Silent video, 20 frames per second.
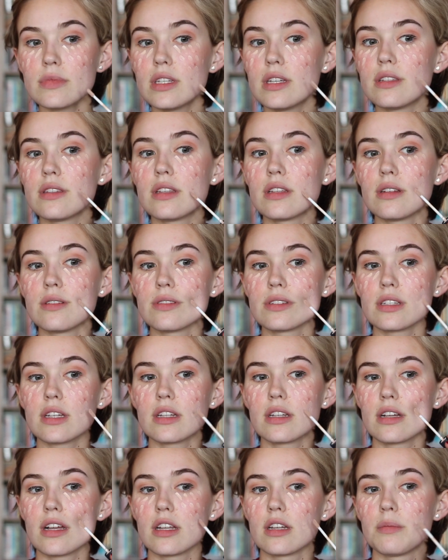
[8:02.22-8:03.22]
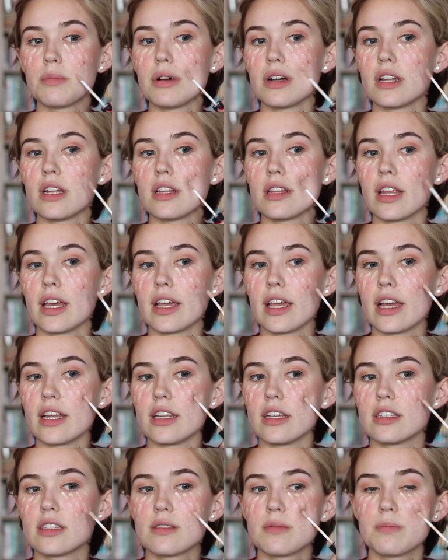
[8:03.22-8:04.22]
And then I'm just gonna kind of put it like
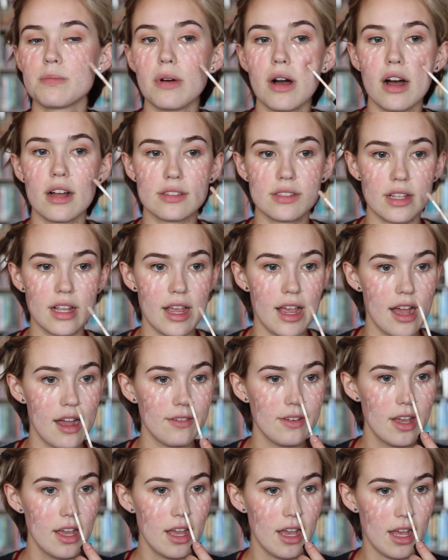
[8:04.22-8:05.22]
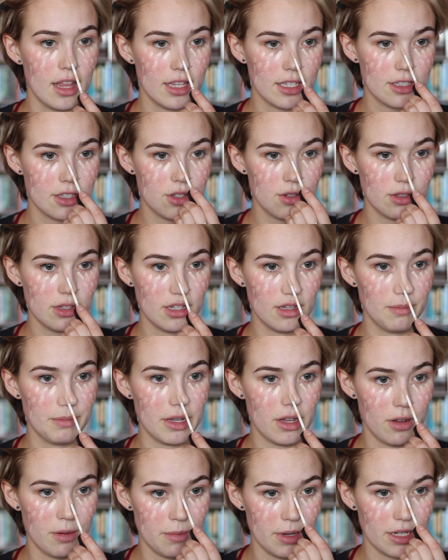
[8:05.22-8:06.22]
any spots I have. I like to do a little
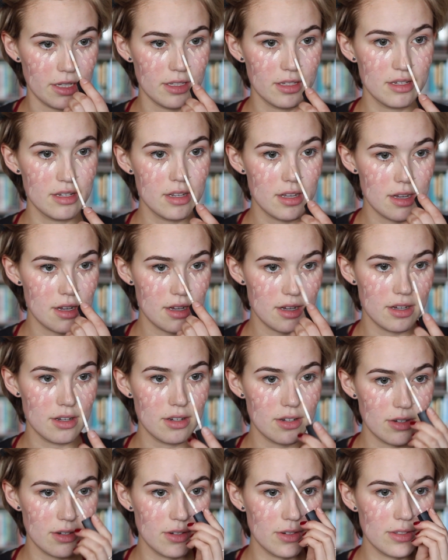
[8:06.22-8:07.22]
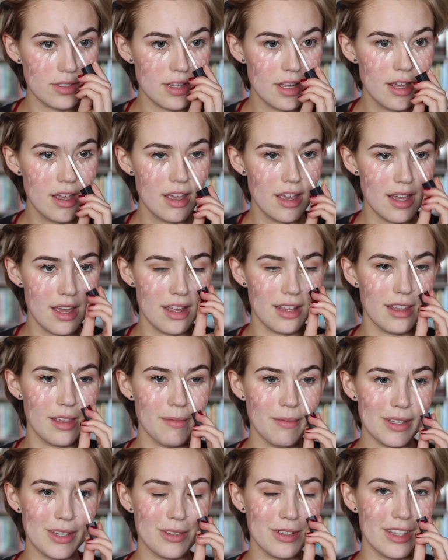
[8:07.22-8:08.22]
bit on my nose and
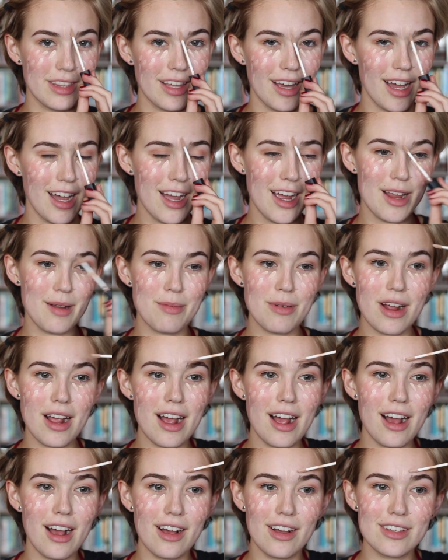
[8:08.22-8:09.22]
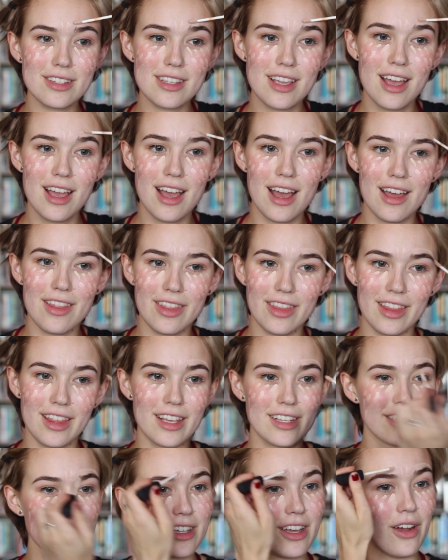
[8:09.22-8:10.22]
then between the eyebrows, and then I
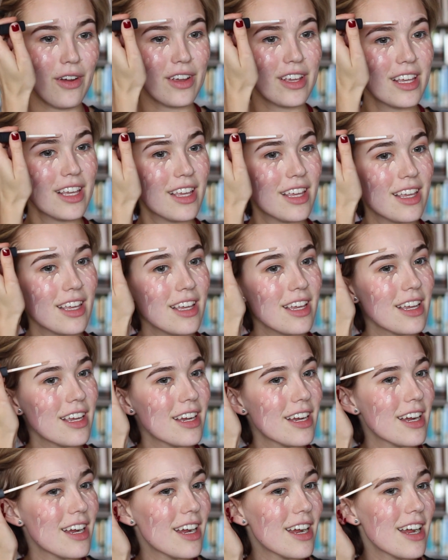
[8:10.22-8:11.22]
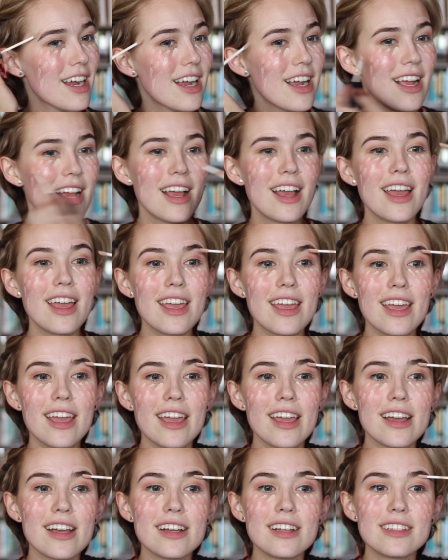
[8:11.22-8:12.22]
like to go here
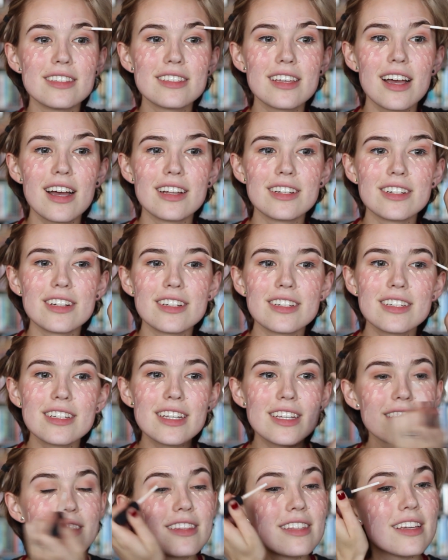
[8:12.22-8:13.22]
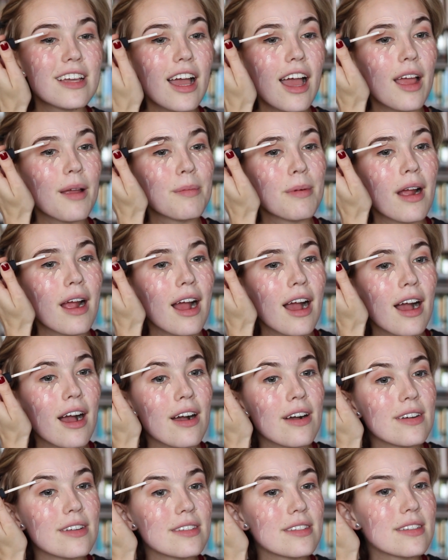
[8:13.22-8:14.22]
and underneath the
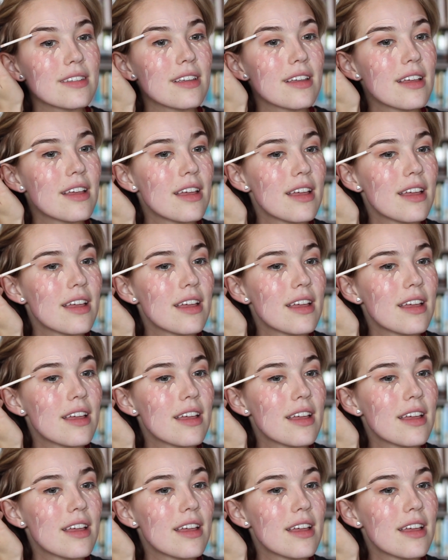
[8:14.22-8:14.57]
eyebrows.